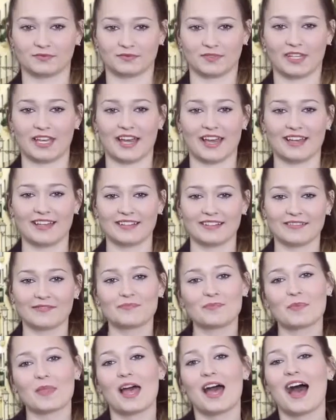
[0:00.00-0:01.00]
Okay.
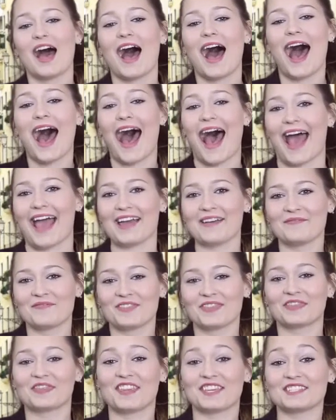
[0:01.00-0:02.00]
Hi,
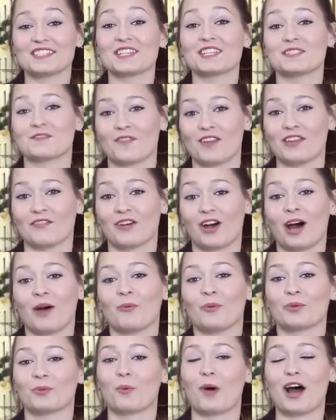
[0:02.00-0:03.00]
this is
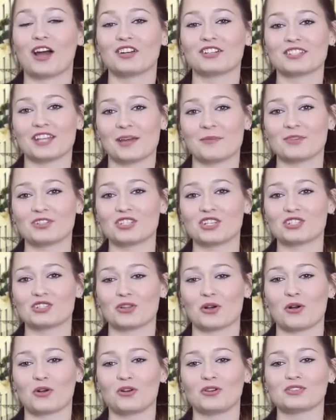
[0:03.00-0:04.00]
Viva with
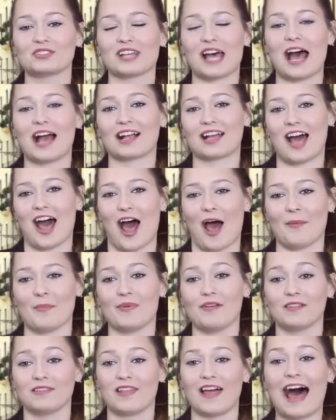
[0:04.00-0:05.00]

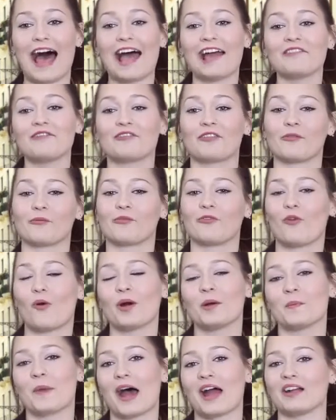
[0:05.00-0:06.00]
WaterDamagesLocal.com, live from
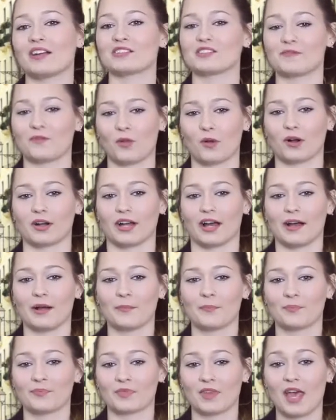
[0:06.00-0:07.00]
Fort Myers,
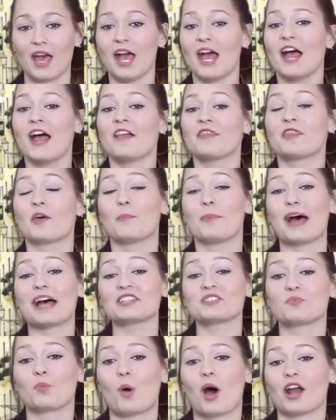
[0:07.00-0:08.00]
Florida. The
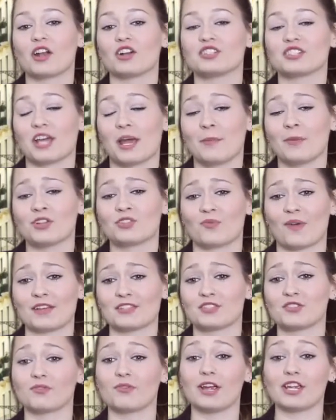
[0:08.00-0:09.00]
best water damage
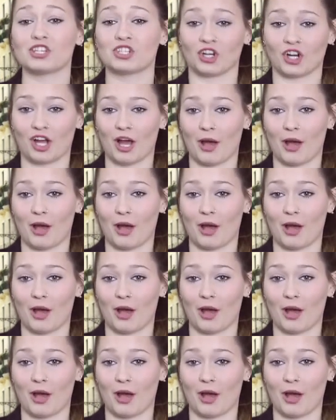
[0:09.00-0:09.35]
restoration